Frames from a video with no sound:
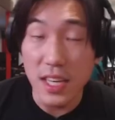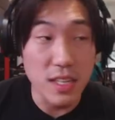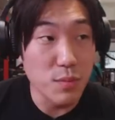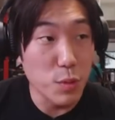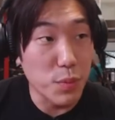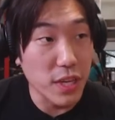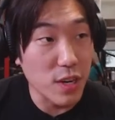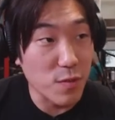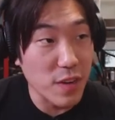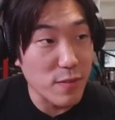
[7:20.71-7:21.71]
Tell okay. him to play
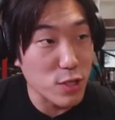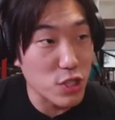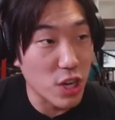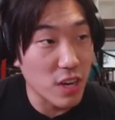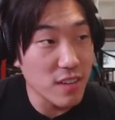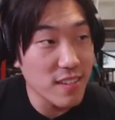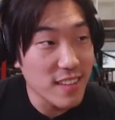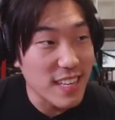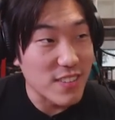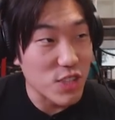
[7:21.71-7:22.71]
our favorite song,
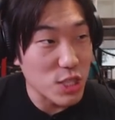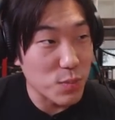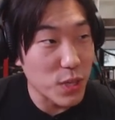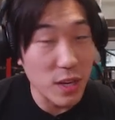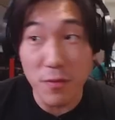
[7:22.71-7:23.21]
and he doesn't play our.